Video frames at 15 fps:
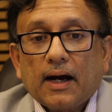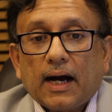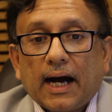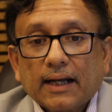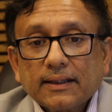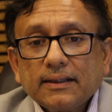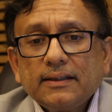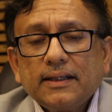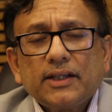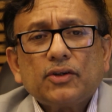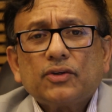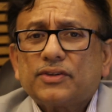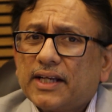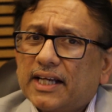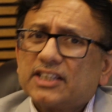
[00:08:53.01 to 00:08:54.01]
Other than your
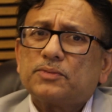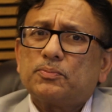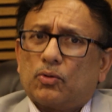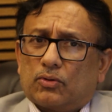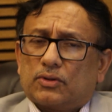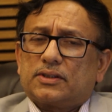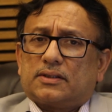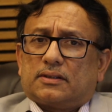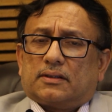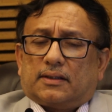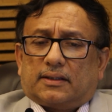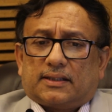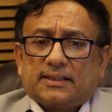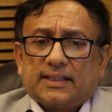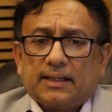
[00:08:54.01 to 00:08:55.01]
textbooks at
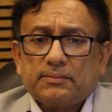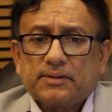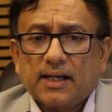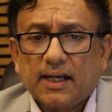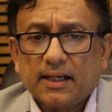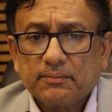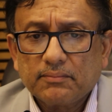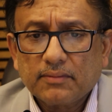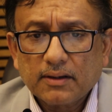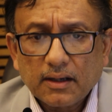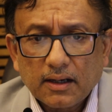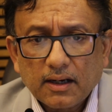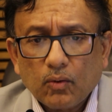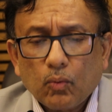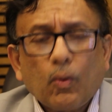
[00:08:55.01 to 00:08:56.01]
the same time,
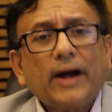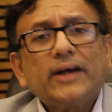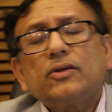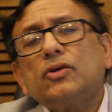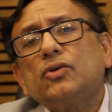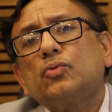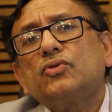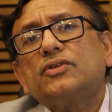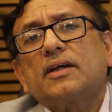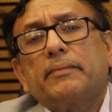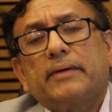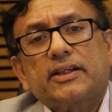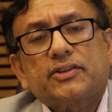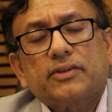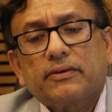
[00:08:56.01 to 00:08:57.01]
why not do some
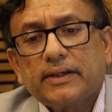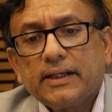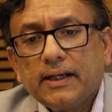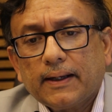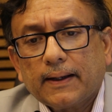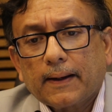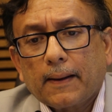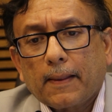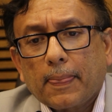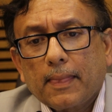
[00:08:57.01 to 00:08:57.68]
extra reading?